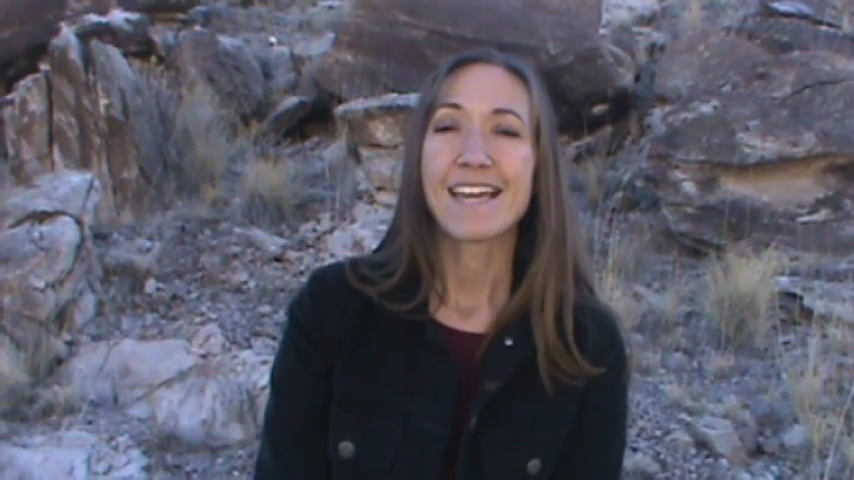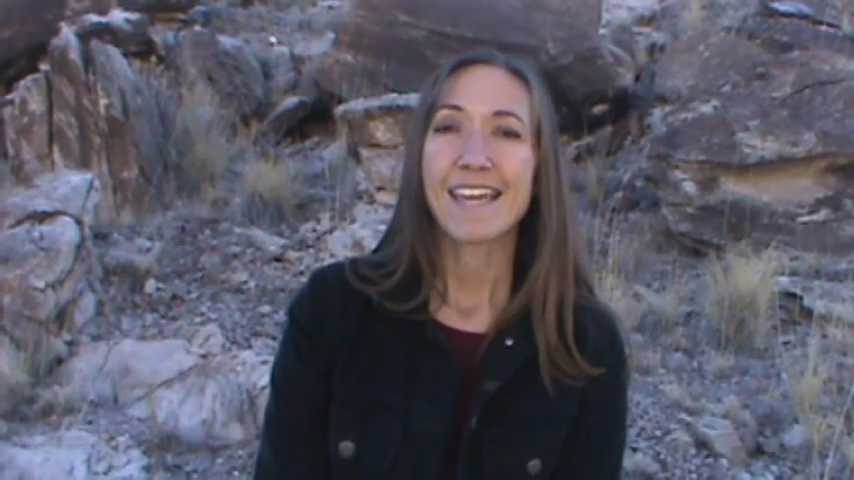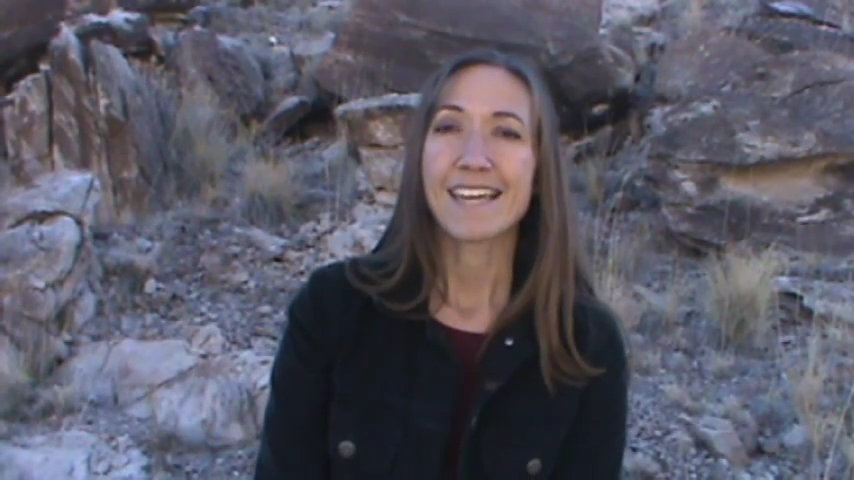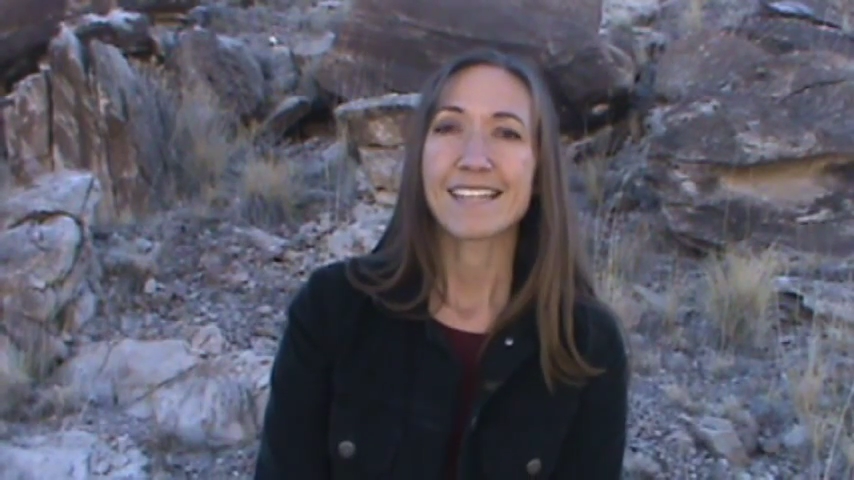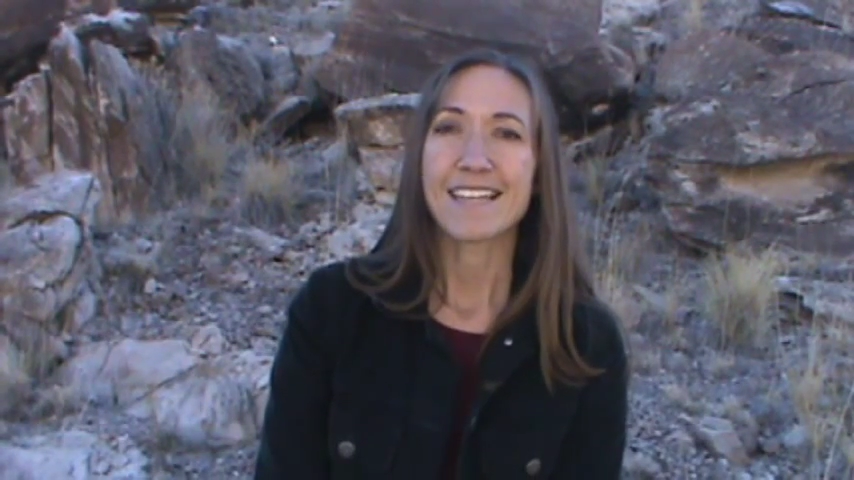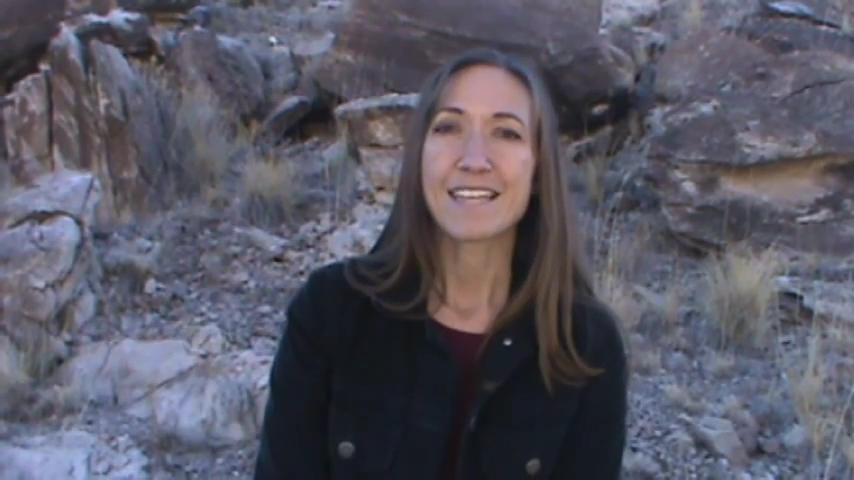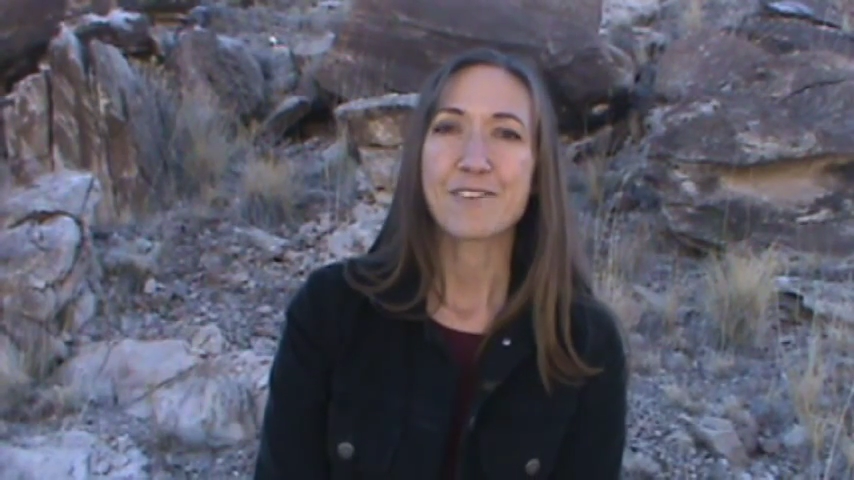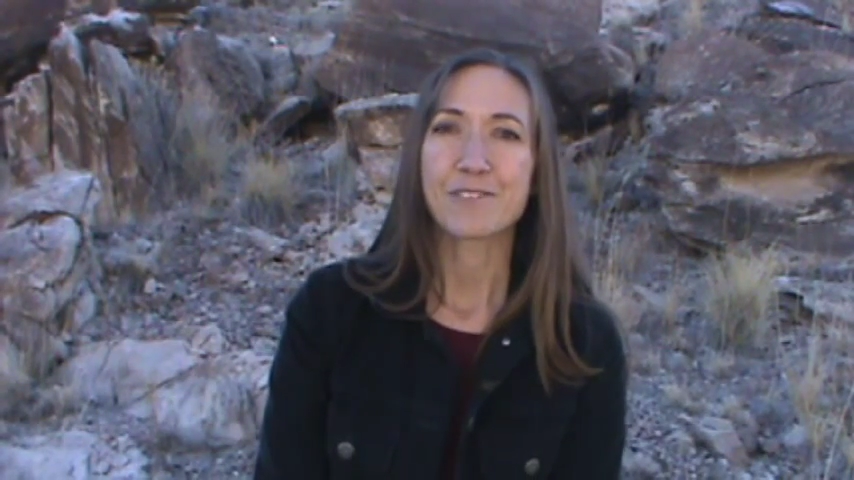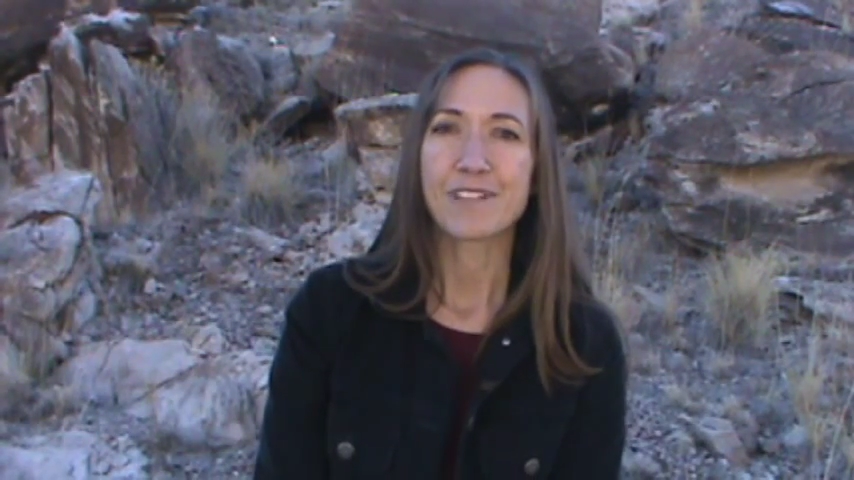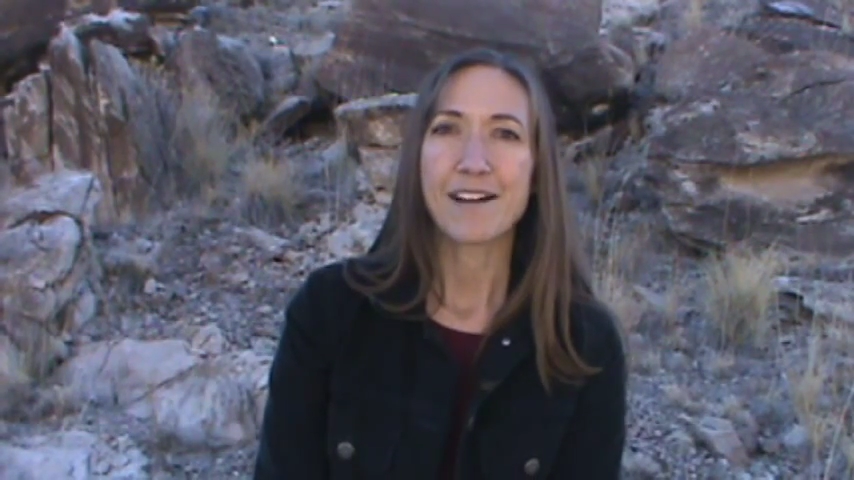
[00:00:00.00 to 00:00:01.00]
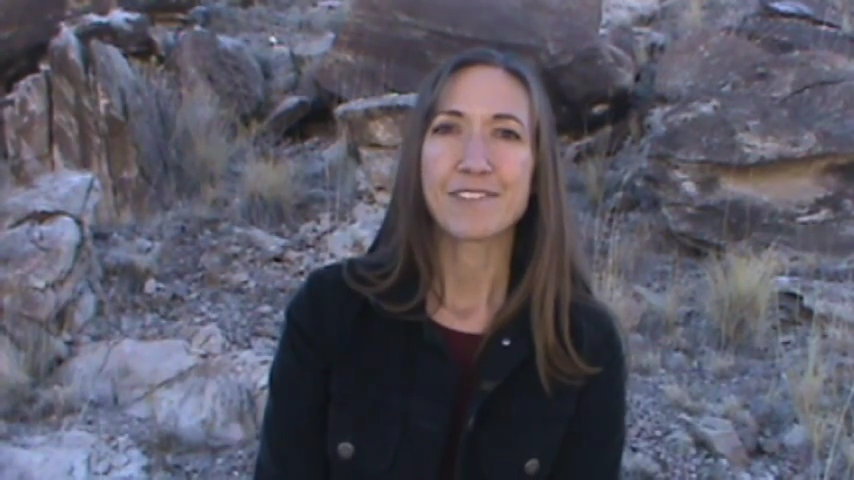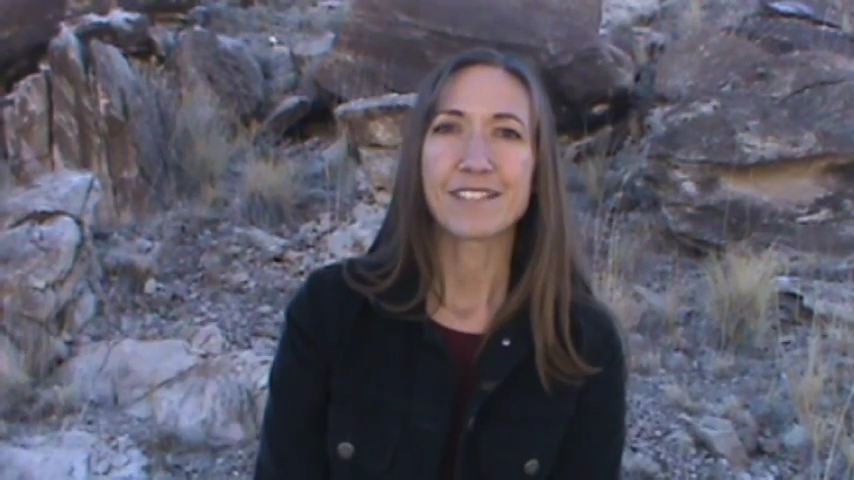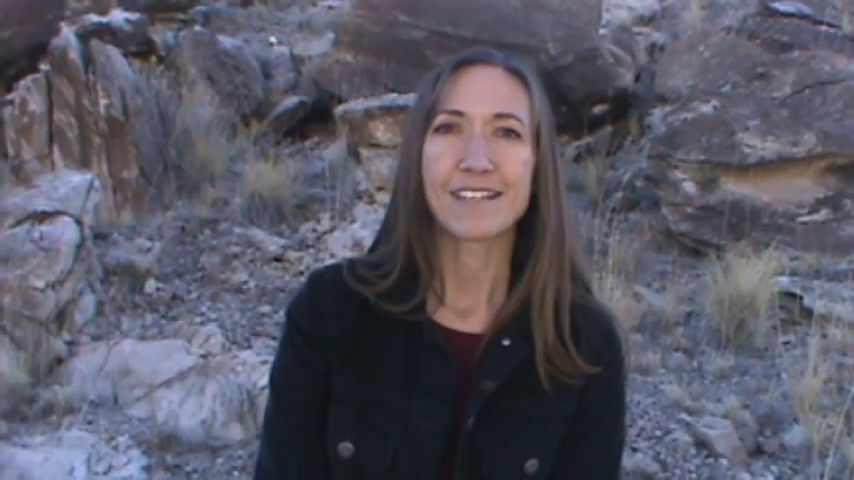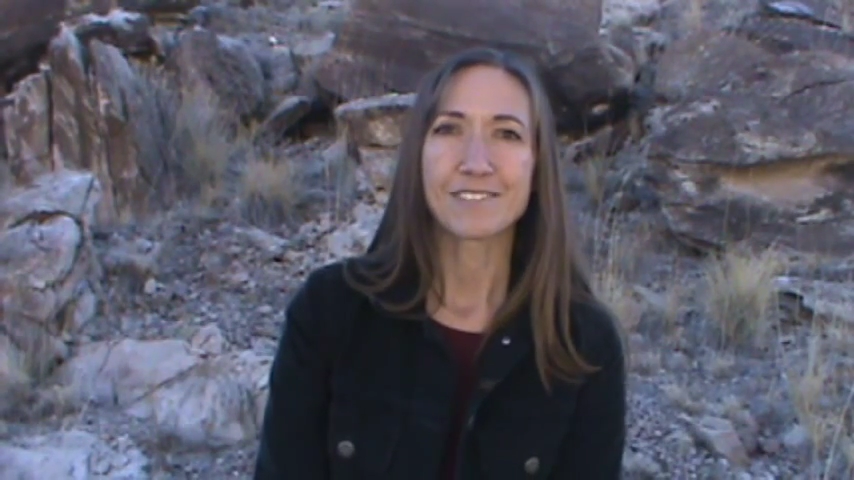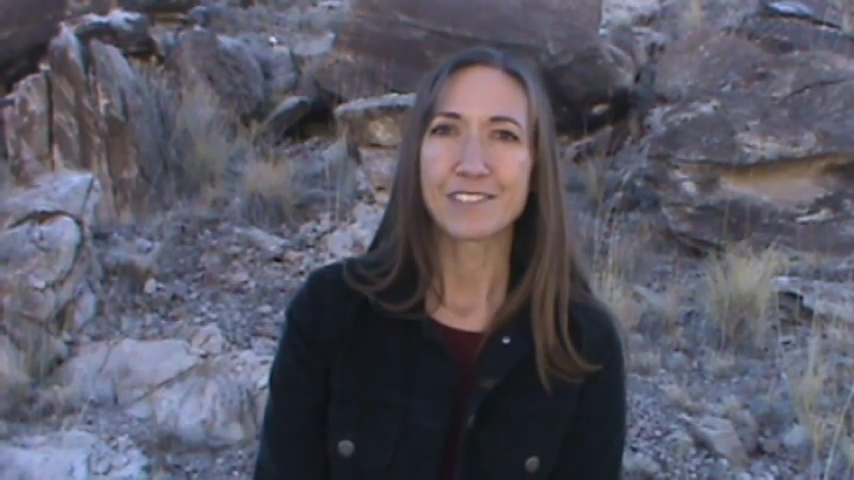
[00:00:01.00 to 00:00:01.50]
And I think we'll have
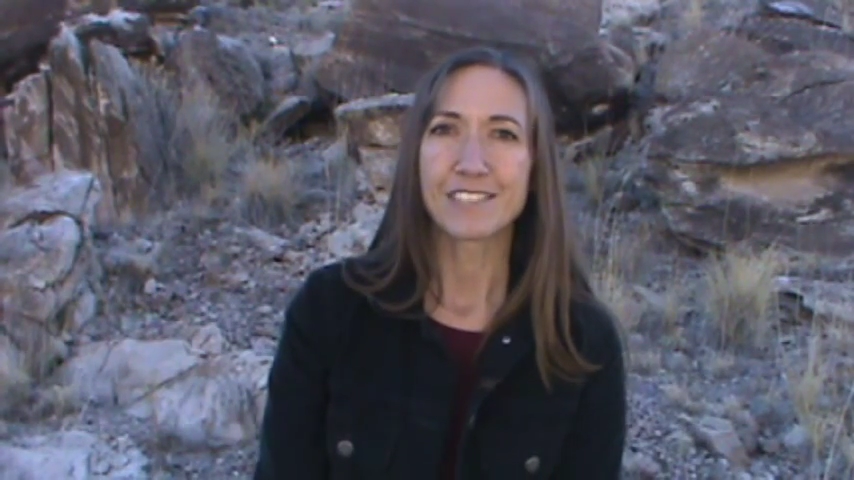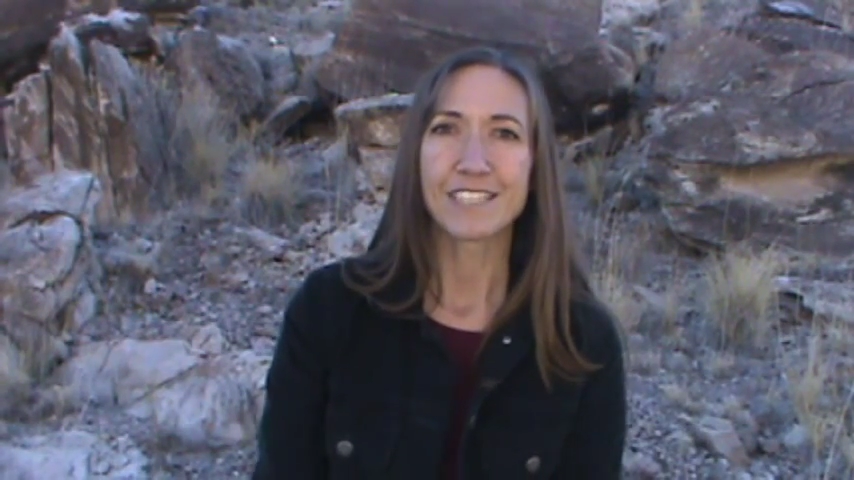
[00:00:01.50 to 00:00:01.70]
a real